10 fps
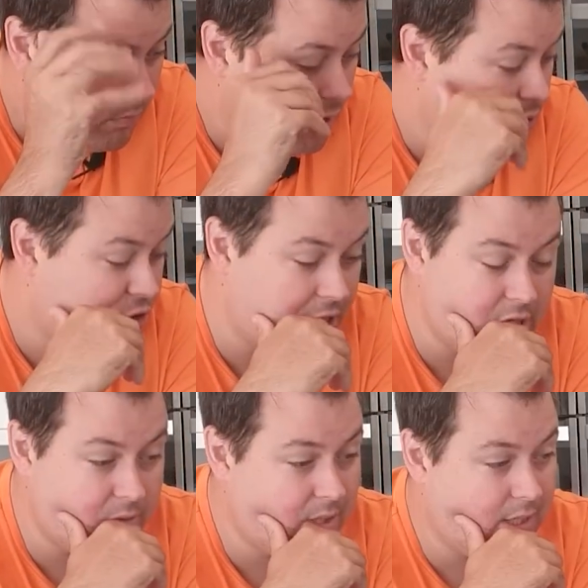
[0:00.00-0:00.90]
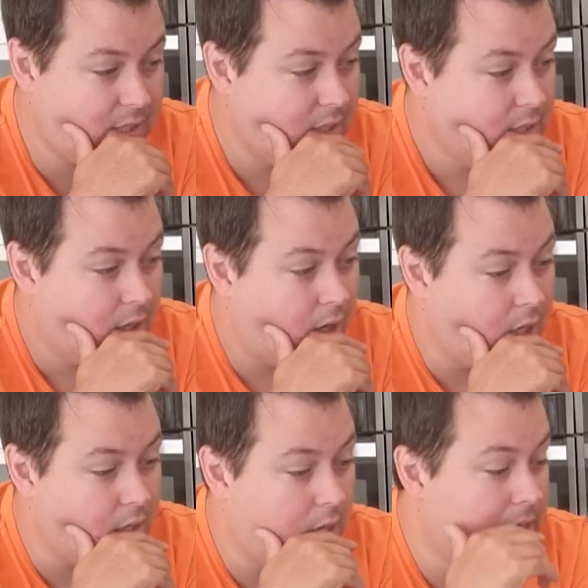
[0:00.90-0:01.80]
genuinely, I,
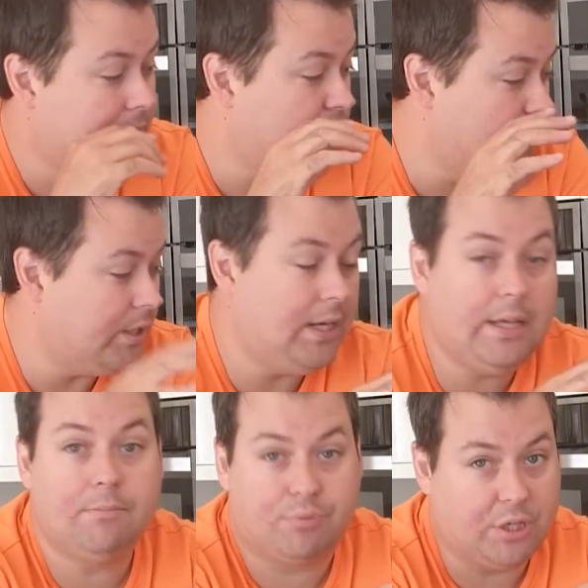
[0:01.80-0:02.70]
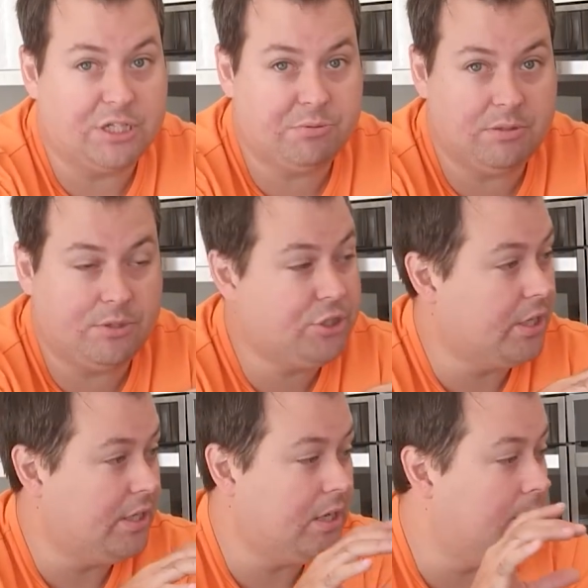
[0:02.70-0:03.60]
I am really impressed with the
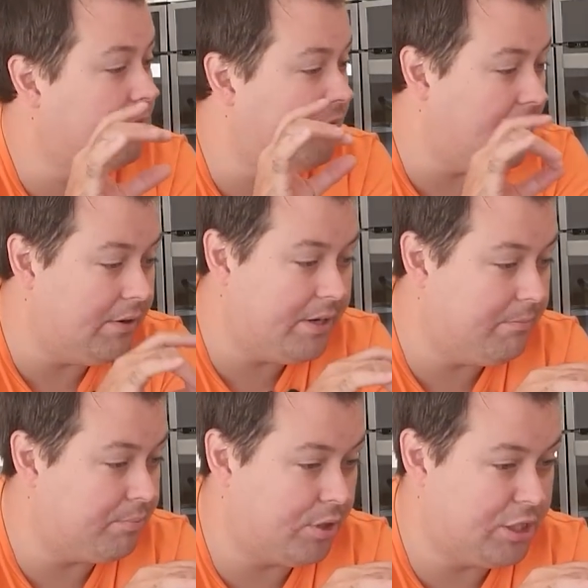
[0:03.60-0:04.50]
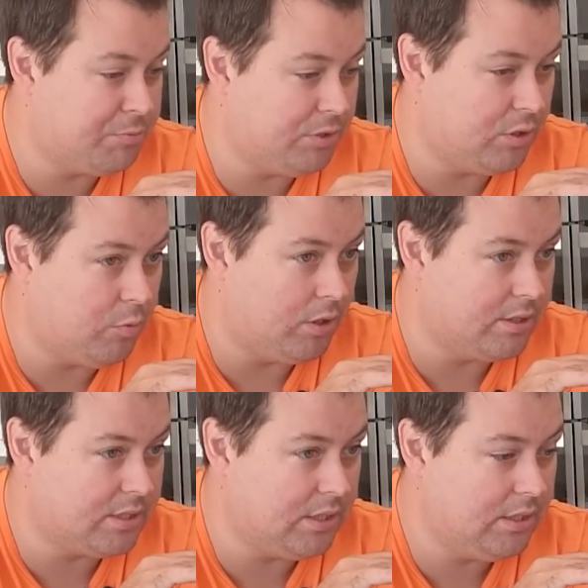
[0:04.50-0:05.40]
machine. I'm very impressed with the
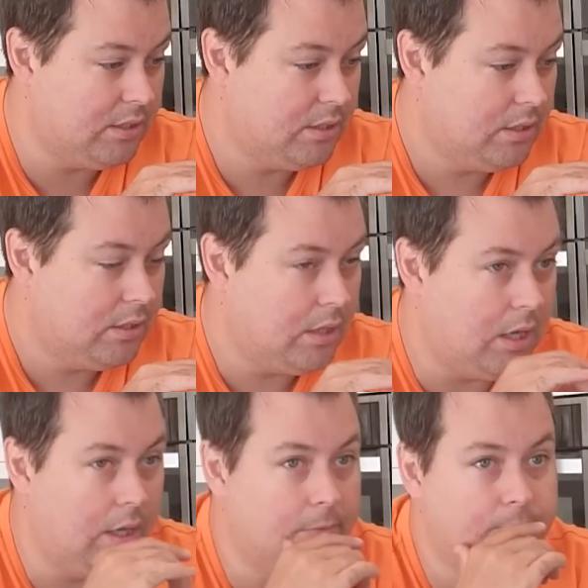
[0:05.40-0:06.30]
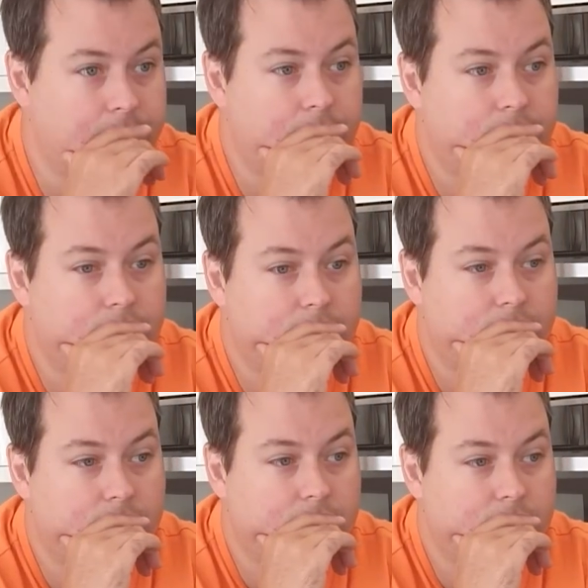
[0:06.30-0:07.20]
quality. Um,
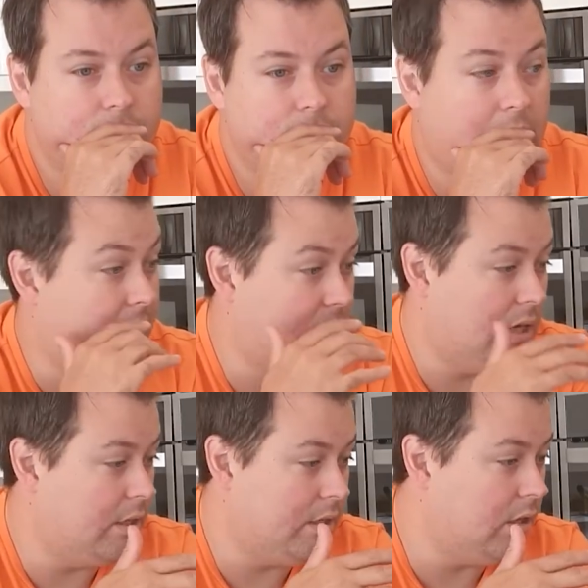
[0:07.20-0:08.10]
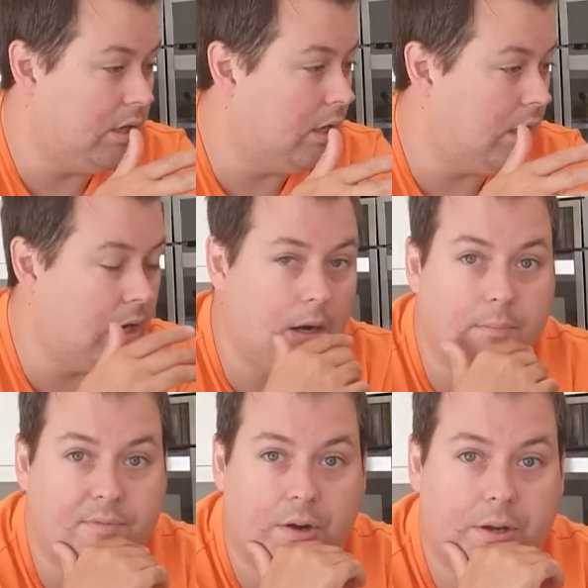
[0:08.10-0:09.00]
and I, you know, I, am I'm
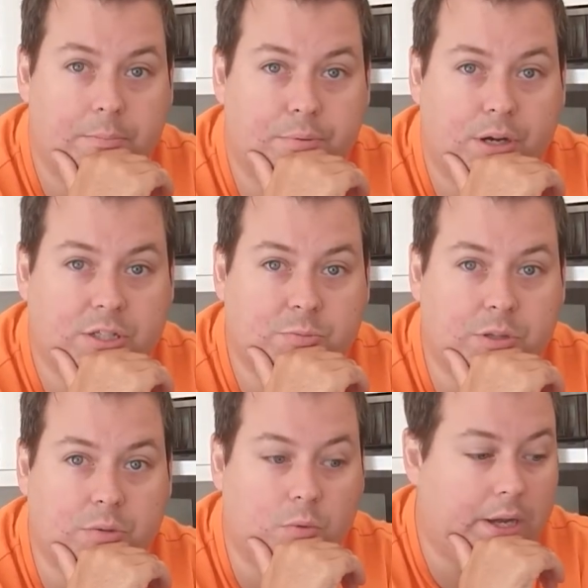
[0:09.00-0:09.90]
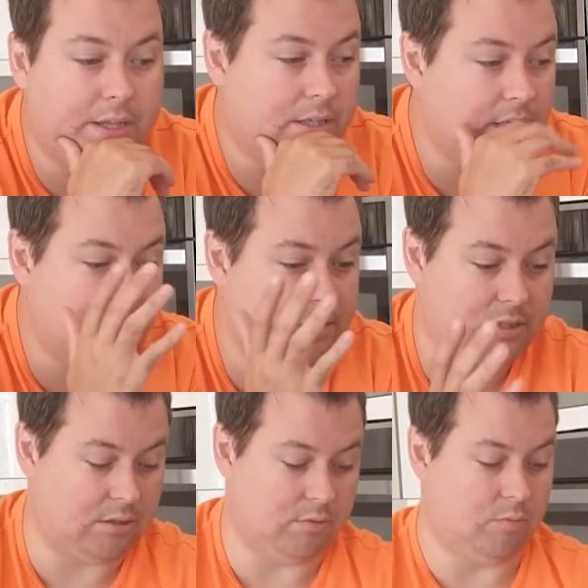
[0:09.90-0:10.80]
very impressed with the way that it's, you
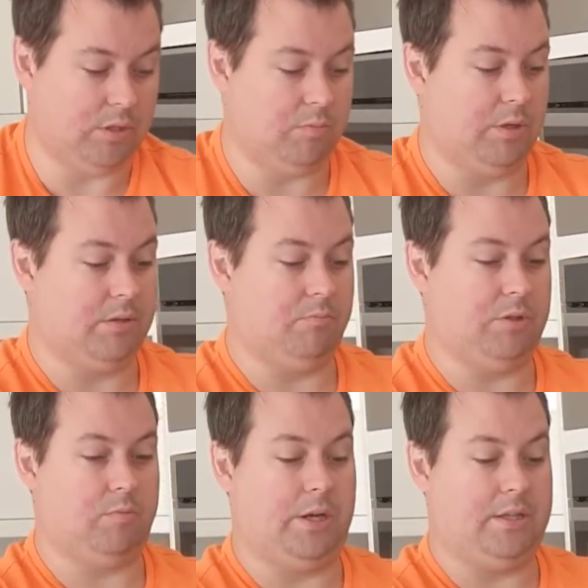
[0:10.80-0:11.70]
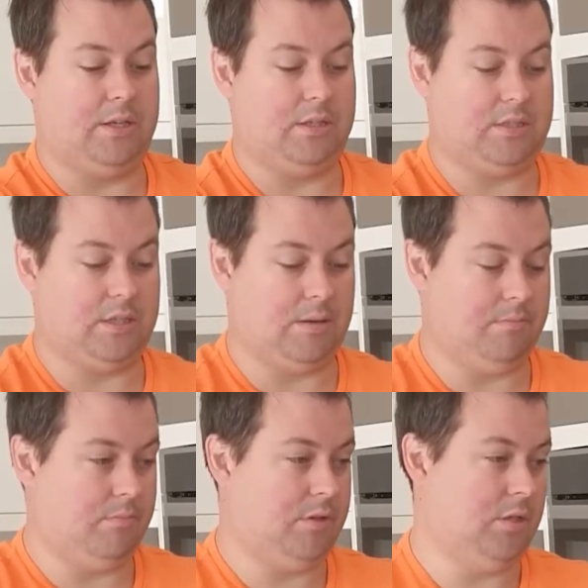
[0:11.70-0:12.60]
know, with the, with the way that it's um,
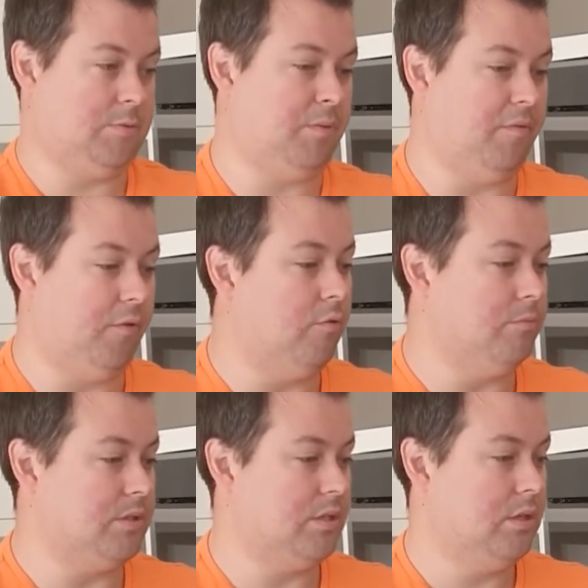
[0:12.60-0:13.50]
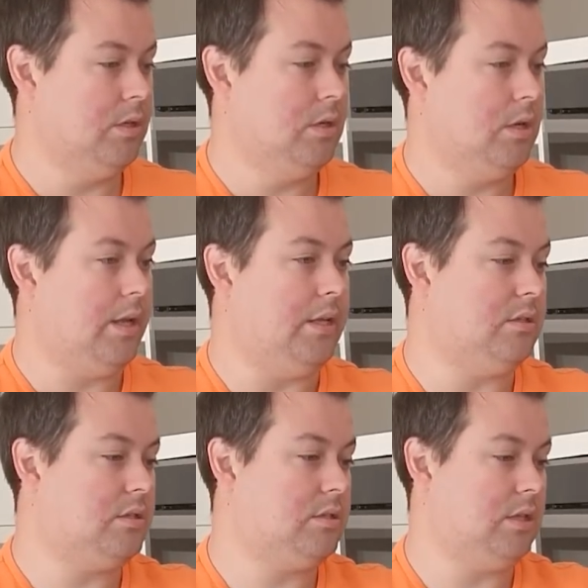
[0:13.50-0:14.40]
that it's performed.
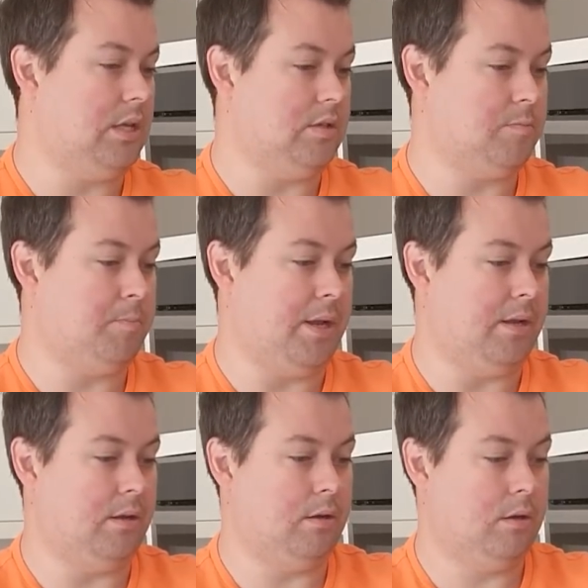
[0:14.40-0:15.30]
It's it's been